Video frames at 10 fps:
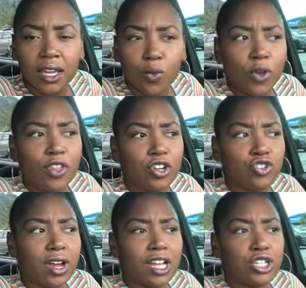when they're
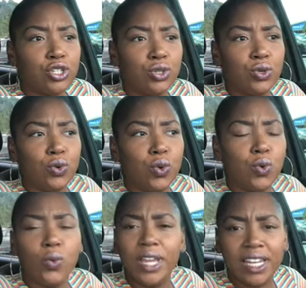trying to
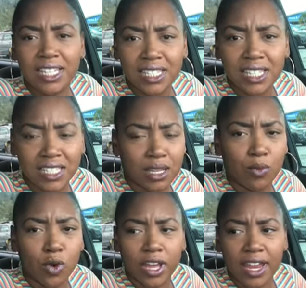witness to
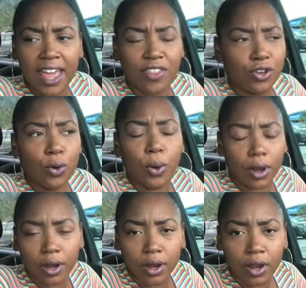someone at the
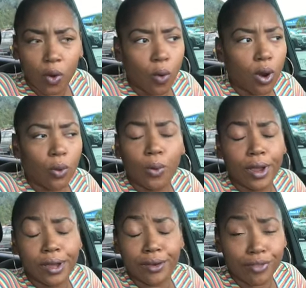door or
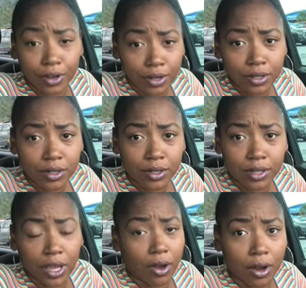wherever
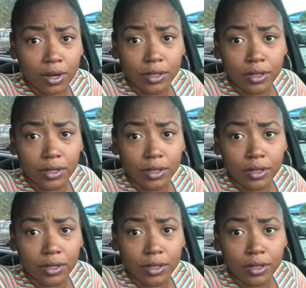they are,